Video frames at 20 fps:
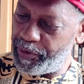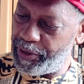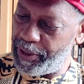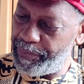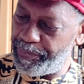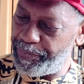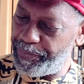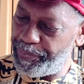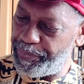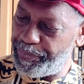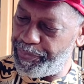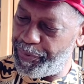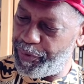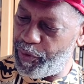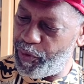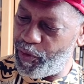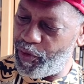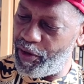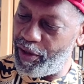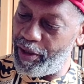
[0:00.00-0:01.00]
percent
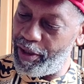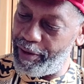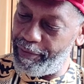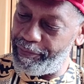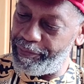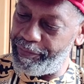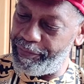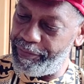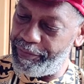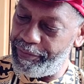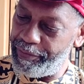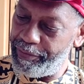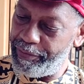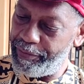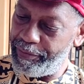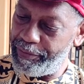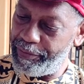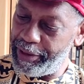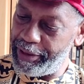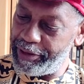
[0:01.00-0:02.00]
pure love.
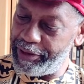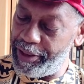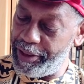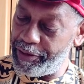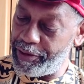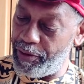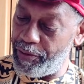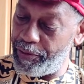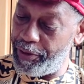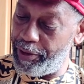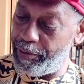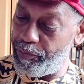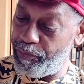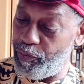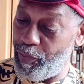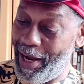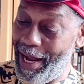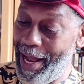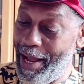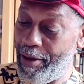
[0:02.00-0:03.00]
That's it, coconut.
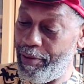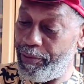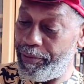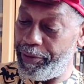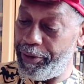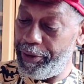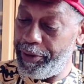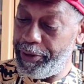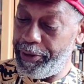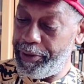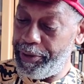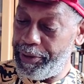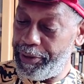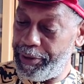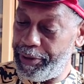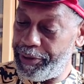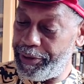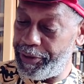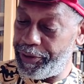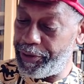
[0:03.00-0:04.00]
Wow.
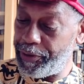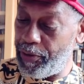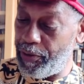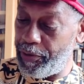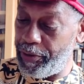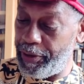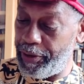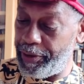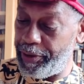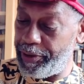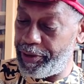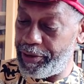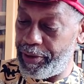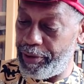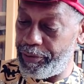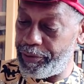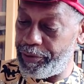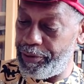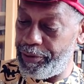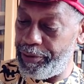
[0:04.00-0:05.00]
It's just coconut in these
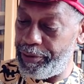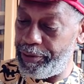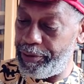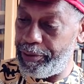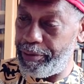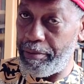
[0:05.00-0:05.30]
cultures?